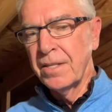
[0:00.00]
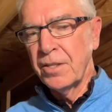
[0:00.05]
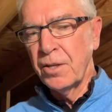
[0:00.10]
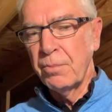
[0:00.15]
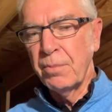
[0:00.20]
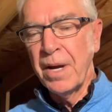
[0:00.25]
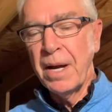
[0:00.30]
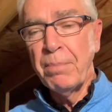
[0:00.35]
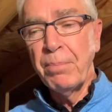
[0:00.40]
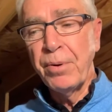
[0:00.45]

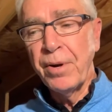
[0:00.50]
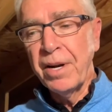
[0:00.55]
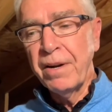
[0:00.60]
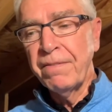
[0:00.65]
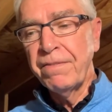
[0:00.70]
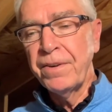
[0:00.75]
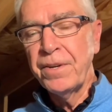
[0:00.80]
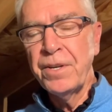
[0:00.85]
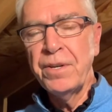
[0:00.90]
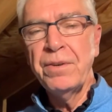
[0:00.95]
So my
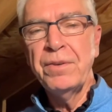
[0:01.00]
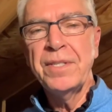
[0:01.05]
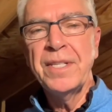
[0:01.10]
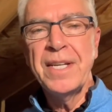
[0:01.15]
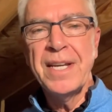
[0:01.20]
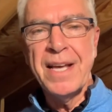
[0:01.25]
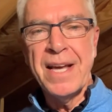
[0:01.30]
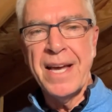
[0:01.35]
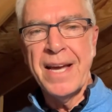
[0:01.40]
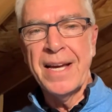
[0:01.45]
prayer for you
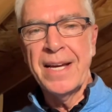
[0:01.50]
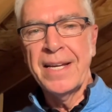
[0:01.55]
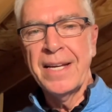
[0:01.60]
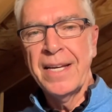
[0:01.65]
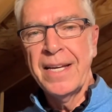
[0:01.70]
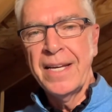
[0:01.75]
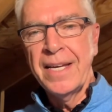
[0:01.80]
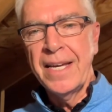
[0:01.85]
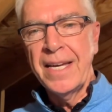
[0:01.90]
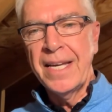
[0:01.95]
today
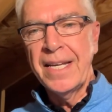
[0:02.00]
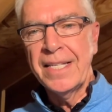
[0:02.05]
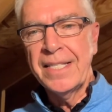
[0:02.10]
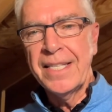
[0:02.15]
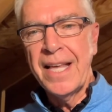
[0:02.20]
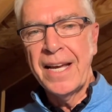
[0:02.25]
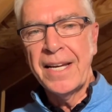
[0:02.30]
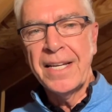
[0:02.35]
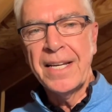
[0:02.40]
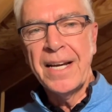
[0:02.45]

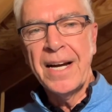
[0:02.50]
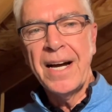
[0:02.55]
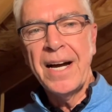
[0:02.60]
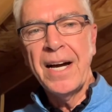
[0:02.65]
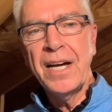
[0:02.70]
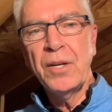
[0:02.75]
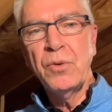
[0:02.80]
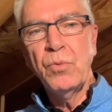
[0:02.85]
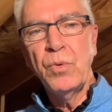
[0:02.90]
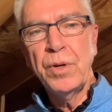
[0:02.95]
is that
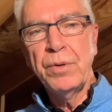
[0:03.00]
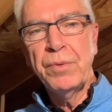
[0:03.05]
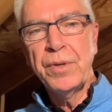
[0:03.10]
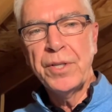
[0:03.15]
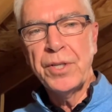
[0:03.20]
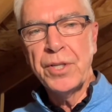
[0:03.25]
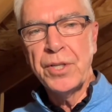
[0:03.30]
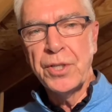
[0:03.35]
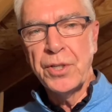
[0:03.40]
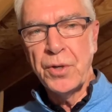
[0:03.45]
God would
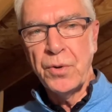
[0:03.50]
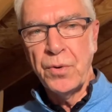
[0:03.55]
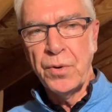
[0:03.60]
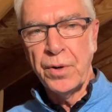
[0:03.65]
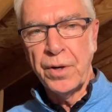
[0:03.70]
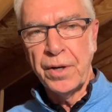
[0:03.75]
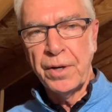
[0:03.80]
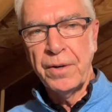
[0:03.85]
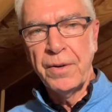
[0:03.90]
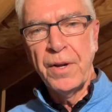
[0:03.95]

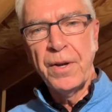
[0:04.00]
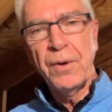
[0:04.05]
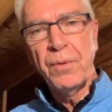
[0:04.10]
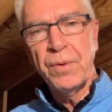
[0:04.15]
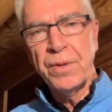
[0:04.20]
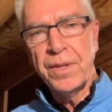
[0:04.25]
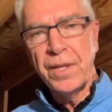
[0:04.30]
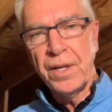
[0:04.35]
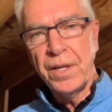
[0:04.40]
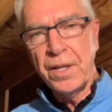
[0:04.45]
restore
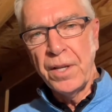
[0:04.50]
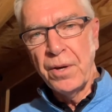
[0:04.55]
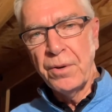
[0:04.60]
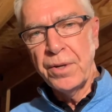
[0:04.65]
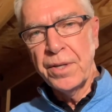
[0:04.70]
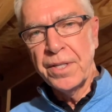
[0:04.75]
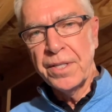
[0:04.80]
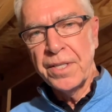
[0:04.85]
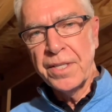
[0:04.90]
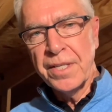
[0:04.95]
what the
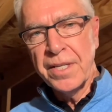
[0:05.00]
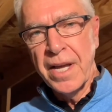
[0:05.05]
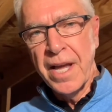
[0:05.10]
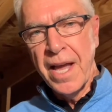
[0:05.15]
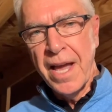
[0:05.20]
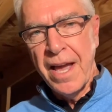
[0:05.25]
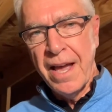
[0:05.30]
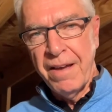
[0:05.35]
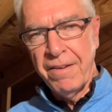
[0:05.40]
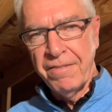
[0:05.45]
locusts
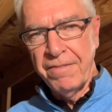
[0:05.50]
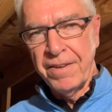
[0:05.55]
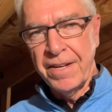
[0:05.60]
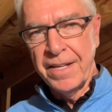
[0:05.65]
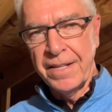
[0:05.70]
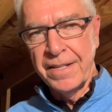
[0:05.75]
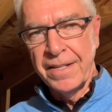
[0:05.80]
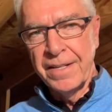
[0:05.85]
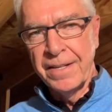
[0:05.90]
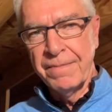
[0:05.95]
have
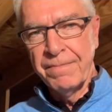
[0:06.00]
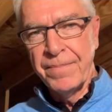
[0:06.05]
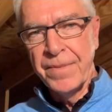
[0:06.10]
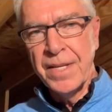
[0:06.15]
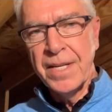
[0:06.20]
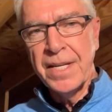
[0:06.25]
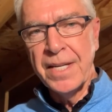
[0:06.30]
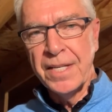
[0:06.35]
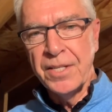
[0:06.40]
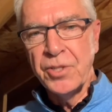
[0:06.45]
eaten
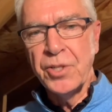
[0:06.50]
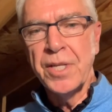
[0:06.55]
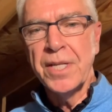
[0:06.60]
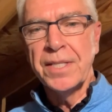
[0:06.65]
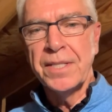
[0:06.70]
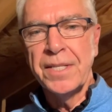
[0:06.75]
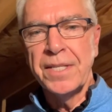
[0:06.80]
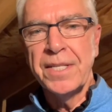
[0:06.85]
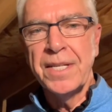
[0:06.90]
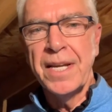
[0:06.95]
in
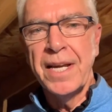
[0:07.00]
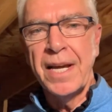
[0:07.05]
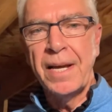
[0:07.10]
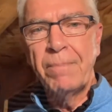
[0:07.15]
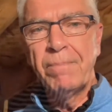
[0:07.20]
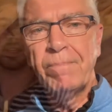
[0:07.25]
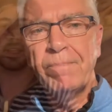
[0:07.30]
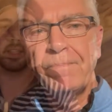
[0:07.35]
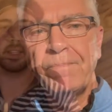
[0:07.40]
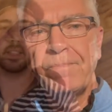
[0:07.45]
Jesus' name.